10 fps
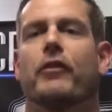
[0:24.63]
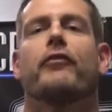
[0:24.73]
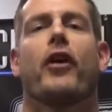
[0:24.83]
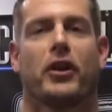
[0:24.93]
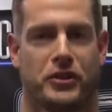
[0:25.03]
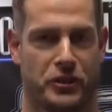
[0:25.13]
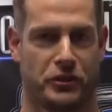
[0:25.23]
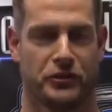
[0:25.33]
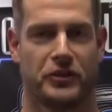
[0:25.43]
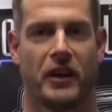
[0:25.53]

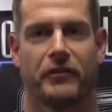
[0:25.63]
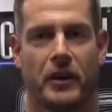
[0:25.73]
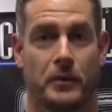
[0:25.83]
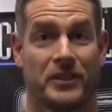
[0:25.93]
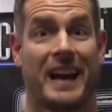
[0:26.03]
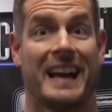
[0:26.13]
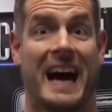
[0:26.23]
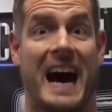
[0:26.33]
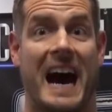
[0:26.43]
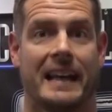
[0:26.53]
functional stuff that was kind
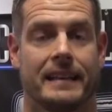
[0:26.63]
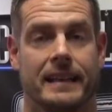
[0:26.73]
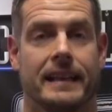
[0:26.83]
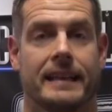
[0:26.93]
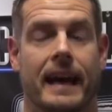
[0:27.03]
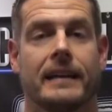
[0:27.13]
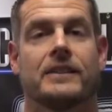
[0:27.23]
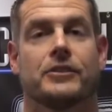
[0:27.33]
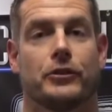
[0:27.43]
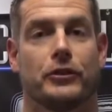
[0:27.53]
of hot in the late
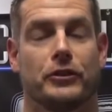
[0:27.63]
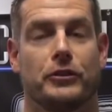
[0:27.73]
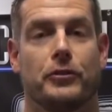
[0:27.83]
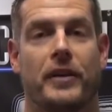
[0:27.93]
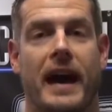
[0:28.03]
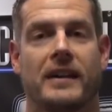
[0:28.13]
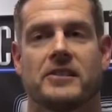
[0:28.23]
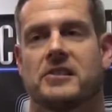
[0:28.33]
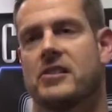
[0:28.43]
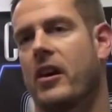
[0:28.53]
90s and early
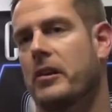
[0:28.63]
2000s,